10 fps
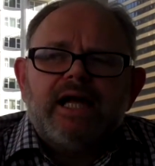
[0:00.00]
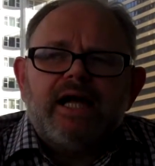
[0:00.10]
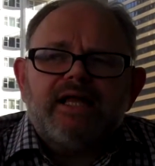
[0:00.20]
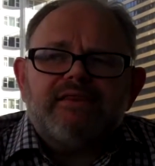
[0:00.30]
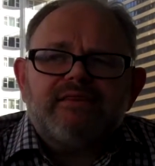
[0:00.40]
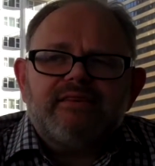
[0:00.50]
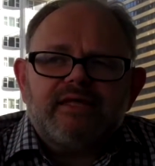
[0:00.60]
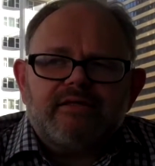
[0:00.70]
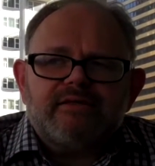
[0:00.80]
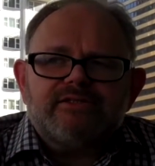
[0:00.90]
I
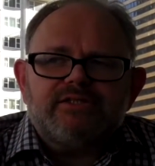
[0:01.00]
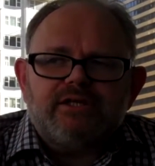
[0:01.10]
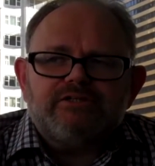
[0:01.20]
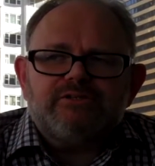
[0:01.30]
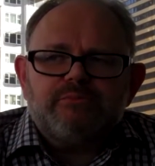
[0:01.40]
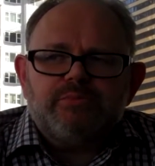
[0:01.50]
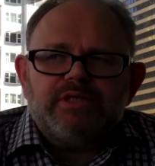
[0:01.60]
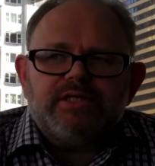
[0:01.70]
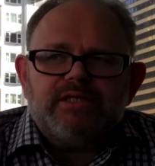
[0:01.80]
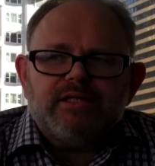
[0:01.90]
think there's going to
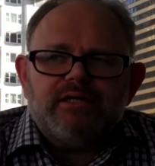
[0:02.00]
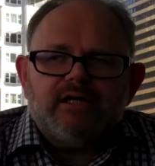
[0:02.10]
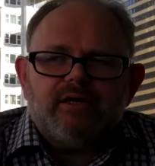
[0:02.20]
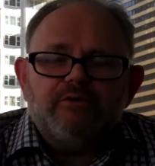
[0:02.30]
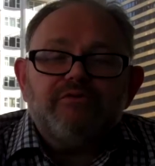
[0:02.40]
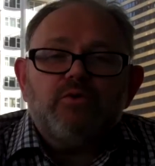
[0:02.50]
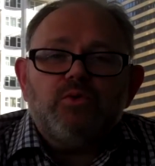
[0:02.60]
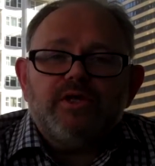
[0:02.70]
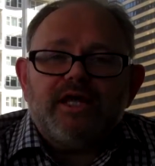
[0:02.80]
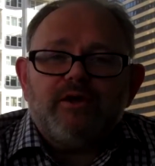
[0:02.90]
be uh, an
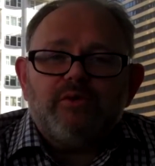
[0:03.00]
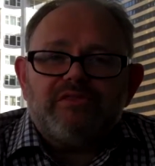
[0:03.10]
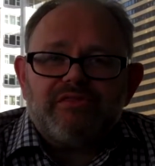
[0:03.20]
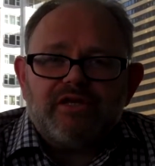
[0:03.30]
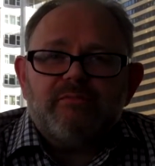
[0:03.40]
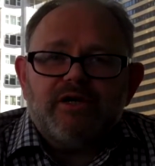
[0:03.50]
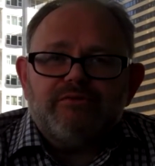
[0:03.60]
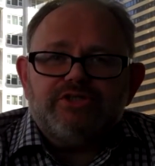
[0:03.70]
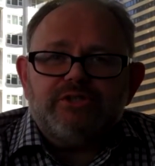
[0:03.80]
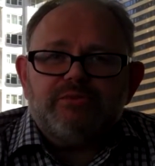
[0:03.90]
overhaul in how we think
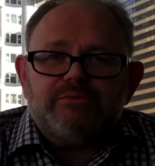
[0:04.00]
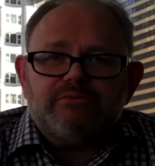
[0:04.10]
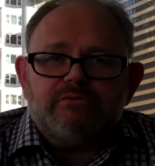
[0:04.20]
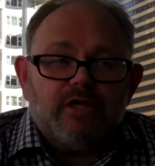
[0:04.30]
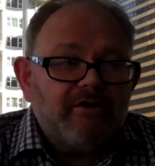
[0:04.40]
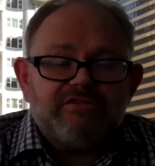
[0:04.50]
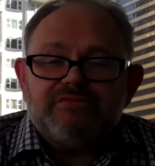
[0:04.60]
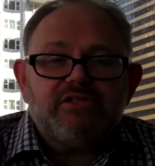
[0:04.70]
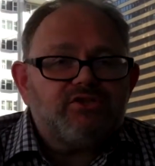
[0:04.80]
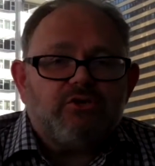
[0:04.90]
about reaching people. Live
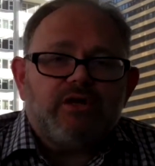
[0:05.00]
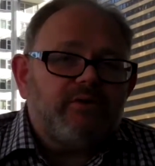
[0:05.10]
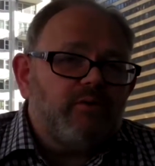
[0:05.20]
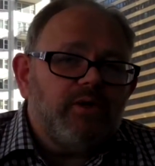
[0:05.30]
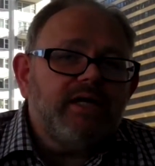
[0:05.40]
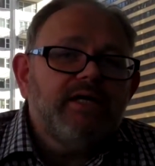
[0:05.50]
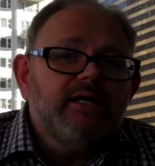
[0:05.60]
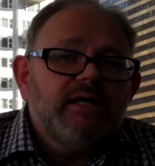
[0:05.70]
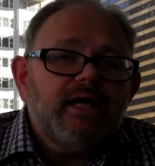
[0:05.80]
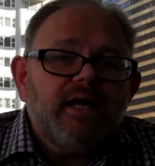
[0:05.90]
TV is not going away.
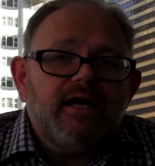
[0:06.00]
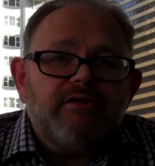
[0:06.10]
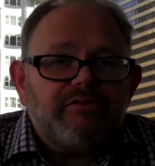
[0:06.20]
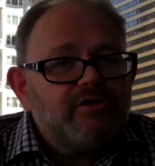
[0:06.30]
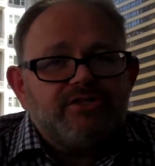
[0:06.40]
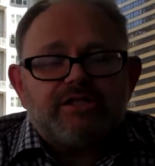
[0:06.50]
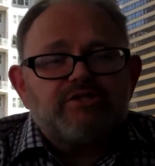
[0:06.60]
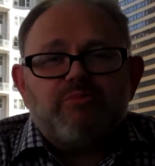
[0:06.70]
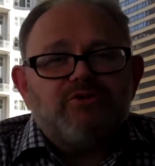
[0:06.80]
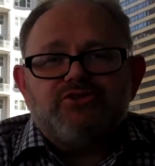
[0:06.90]
Uh, 30
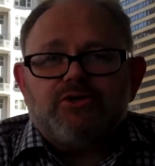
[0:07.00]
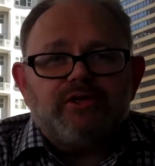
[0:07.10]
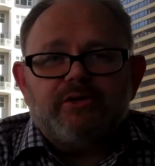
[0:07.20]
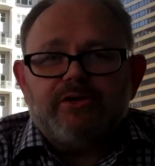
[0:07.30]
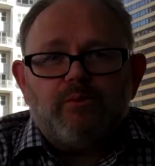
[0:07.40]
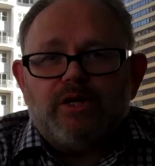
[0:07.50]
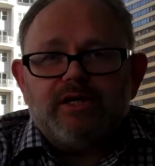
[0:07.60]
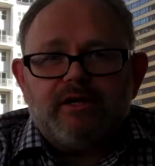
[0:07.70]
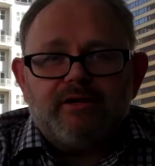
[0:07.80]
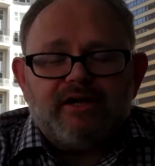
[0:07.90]
second spots aren't going
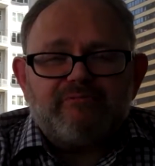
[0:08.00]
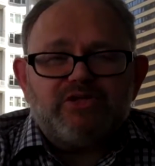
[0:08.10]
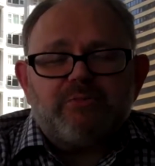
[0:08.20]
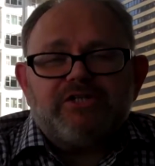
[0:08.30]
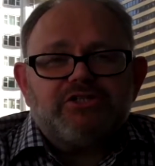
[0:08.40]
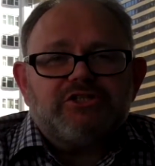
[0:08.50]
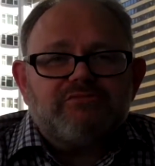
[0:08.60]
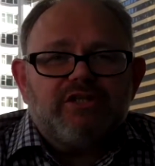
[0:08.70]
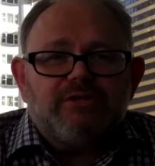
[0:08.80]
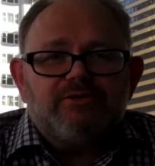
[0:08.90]
away. I don't have much patience
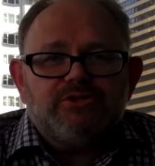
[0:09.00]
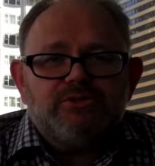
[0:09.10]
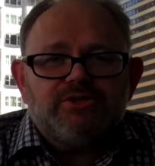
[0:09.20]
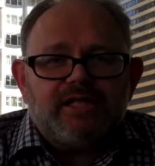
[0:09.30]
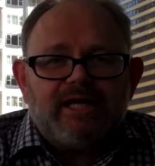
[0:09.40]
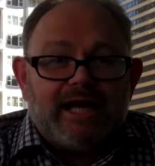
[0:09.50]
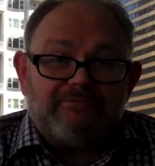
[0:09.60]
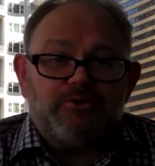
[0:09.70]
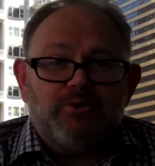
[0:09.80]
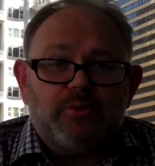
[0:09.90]
for those who say they
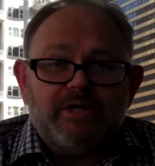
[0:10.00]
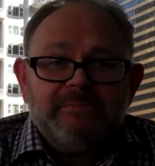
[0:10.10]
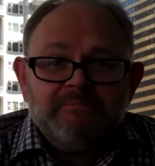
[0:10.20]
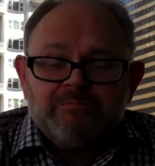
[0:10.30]
have gone away.